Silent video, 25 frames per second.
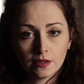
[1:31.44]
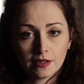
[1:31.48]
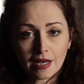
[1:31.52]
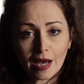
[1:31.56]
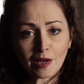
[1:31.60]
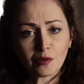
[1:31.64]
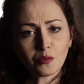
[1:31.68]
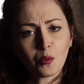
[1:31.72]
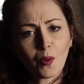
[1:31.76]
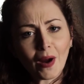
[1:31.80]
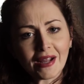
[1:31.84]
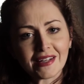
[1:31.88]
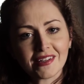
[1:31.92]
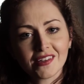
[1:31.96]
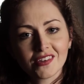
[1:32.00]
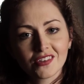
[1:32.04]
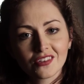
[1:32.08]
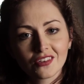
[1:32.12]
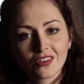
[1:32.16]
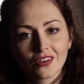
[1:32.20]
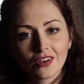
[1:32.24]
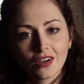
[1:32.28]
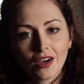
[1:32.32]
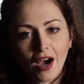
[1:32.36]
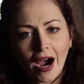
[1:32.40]
And wait,
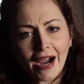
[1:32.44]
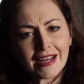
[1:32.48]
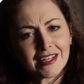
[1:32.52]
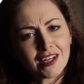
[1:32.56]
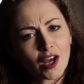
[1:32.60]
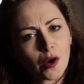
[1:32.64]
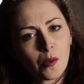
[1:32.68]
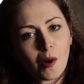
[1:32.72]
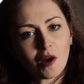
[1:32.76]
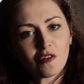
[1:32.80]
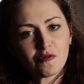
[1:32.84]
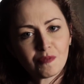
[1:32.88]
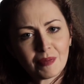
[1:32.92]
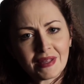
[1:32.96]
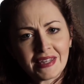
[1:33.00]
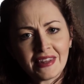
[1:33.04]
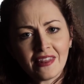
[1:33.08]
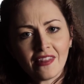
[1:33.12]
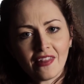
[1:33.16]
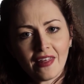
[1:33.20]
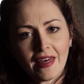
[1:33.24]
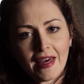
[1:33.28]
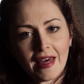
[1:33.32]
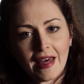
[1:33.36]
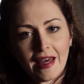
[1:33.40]
I know I've been
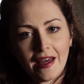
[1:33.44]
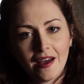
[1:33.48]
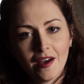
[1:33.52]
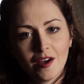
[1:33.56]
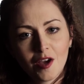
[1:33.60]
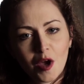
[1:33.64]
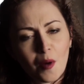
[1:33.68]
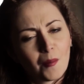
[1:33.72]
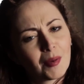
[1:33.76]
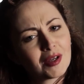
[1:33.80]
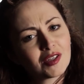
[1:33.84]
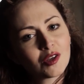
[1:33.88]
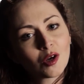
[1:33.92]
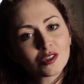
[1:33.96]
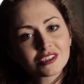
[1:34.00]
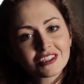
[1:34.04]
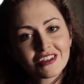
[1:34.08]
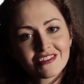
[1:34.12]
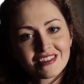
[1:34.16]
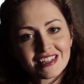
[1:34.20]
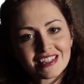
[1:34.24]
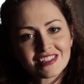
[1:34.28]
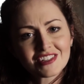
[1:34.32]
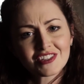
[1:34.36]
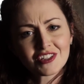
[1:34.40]
there, but not at
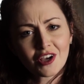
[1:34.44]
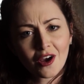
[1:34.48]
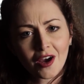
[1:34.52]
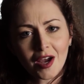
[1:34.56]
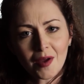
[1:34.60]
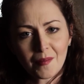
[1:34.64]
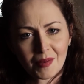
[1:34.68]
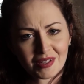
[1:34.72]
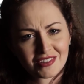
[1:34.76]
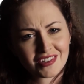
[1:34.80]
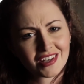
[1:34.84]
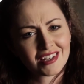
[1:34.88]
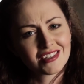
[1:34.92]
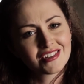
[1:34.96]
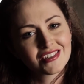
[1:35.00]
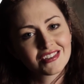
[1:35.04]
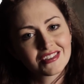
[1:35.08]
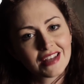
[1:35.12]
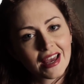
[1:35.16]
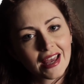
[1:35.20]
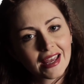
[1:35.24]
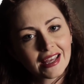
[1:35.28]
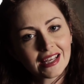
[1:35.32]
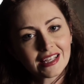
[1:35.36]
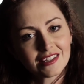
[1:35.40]
this time. As I
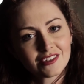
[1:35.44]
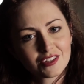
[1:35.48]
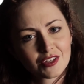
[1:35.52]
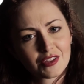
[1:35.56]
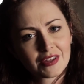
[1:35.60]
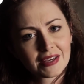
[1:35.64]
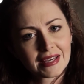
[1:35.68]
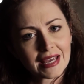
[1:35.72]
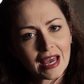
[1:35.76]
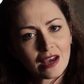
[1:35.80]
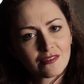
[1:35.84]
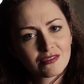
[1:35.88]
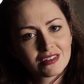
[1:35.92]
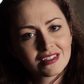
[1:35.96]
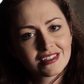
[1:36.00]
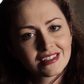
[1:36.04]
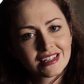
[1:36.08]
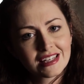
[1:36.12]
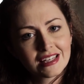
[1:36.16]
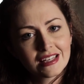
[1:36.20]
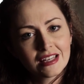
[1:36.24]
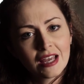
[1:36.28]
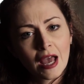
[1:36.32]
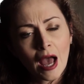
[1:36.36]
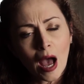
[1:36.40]
stare into the
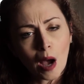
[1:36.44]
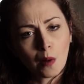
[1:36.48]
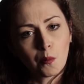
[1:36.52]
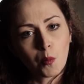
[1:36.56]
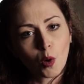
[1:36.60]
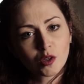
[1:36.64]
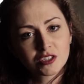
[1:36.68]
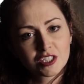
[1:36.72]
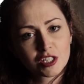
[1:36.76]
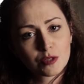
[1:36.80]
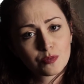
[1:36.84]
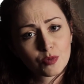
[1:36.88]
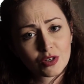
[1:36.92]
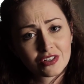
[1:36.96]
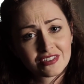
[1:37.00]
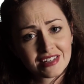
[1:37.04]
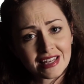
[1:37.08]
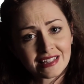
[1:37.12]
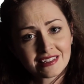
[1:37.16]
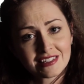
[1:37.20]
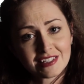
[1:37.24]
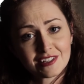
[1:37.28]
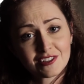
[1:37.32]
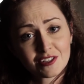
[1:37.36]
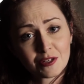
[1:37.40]
cavity, and what is
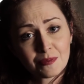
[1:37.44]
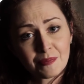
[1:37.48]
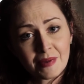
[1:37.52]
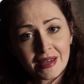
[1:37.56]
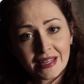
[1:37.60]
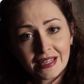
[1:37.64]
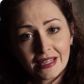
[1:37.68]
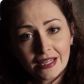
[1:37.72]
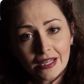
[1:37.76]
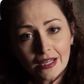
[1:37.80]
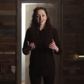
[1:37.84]
presented to me